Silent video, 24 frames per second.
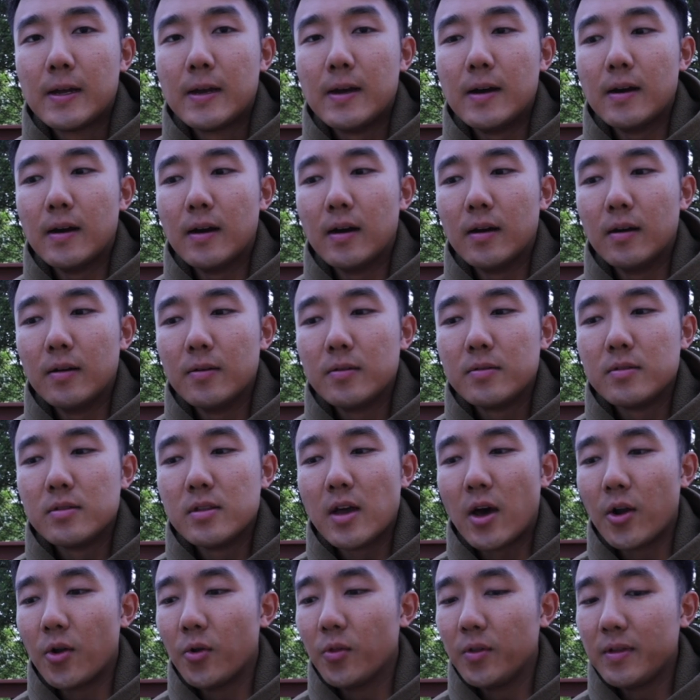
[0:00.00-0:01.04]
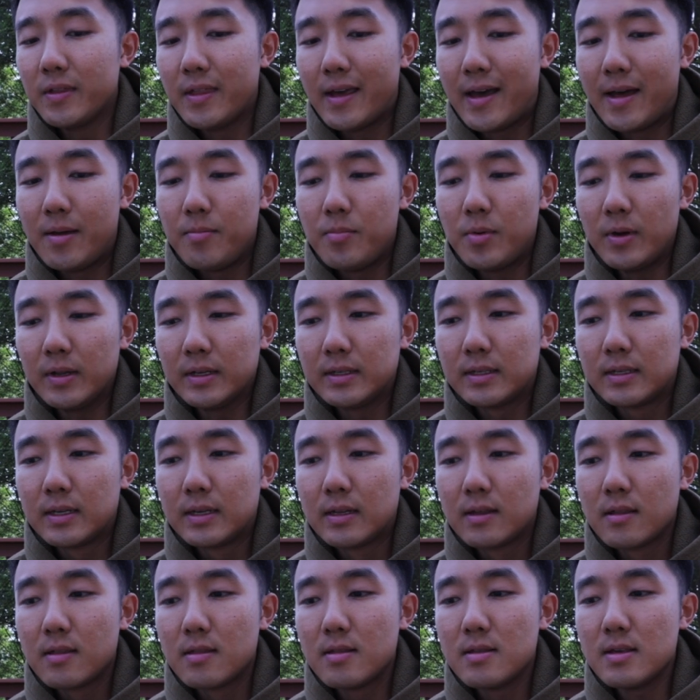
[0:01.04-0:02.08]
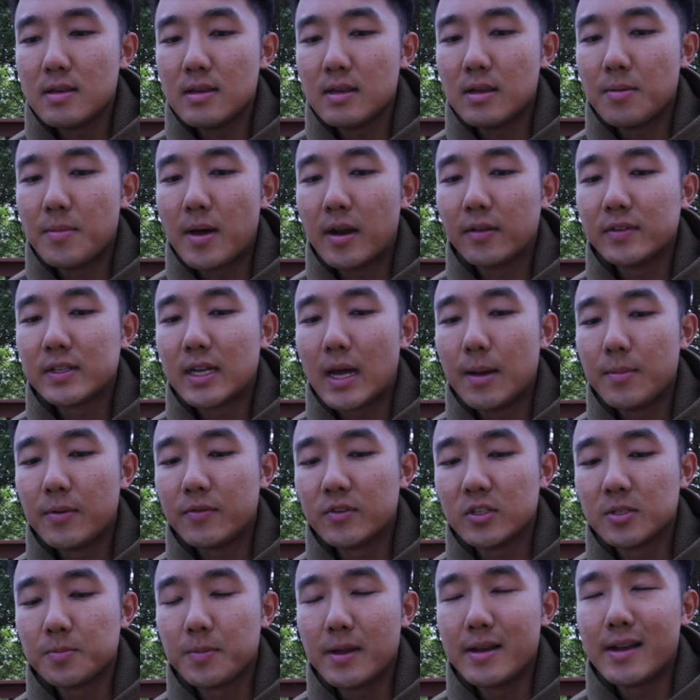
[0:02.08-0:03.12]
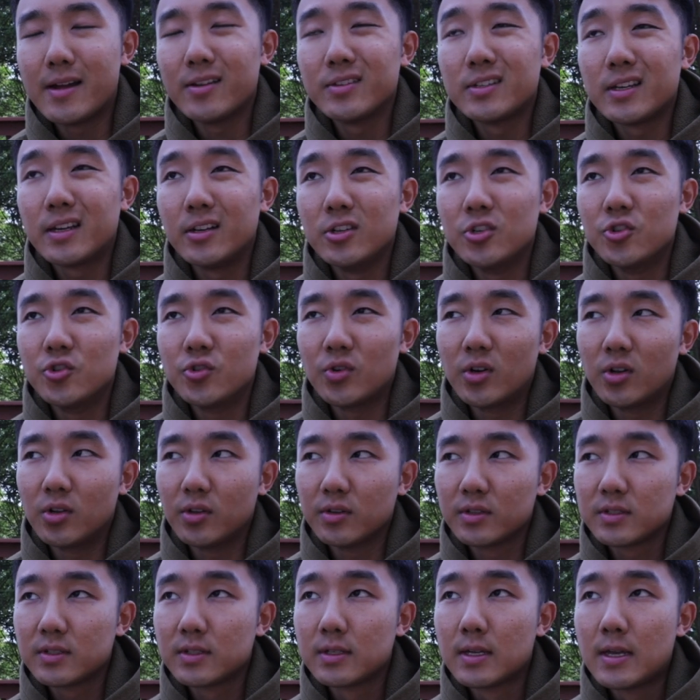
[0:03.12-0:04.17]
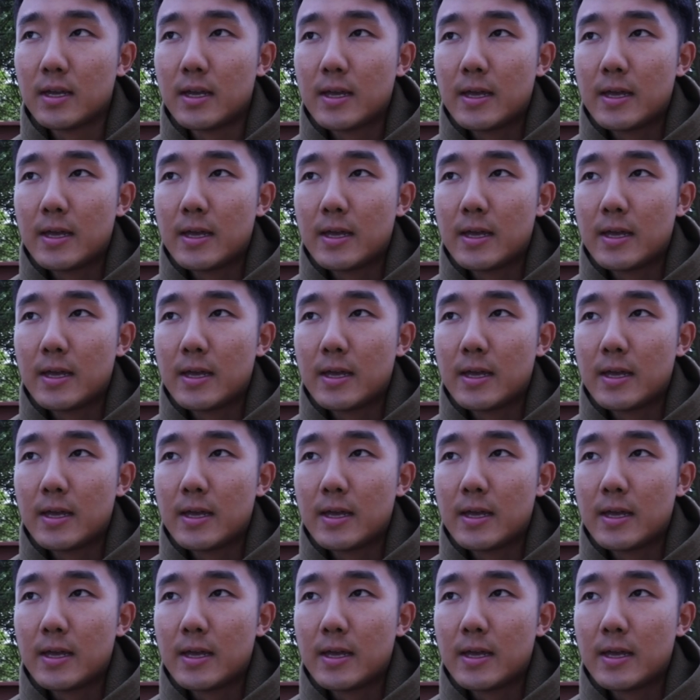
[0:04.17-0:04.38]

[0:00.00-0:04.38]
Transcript: Uh, not only that, but the amount of time you have to spend outside of drills,